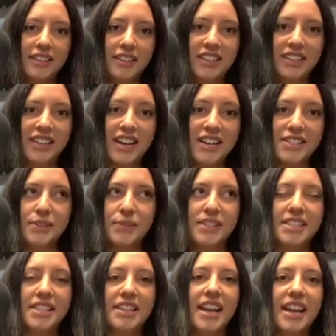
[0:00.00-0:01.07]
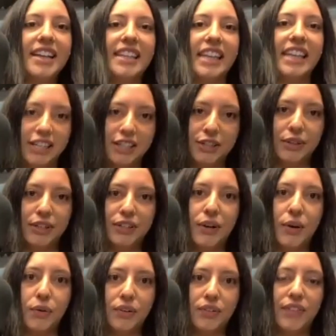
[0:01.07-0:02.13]
Yeah, so it's the 9th
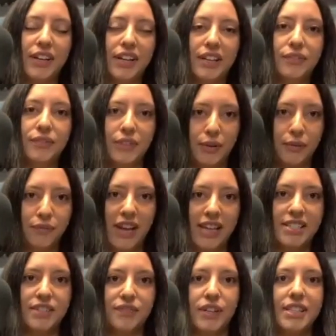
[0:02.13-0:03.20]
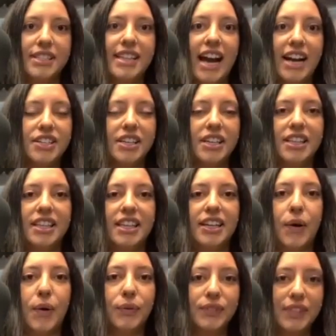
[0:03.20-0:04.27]
annual Oakville Film Festival. It's actually
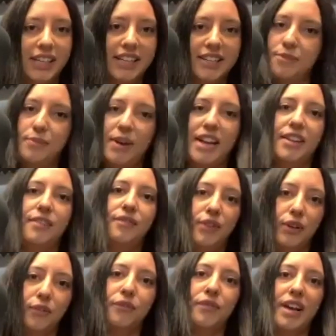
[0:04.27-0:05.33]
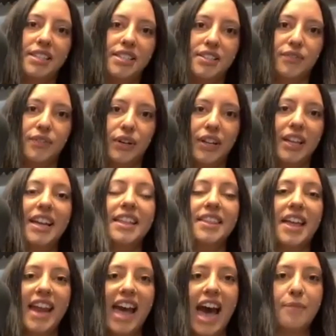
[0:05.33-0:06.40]
the only independent film festival
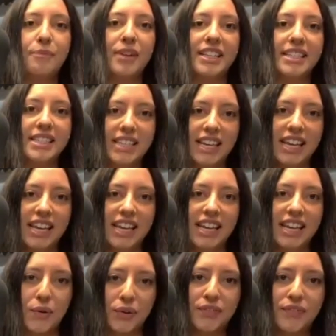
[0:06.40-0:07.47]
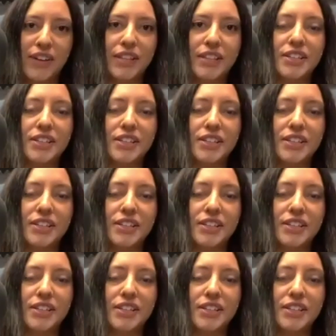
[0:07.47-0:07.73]
that happens in Oakville.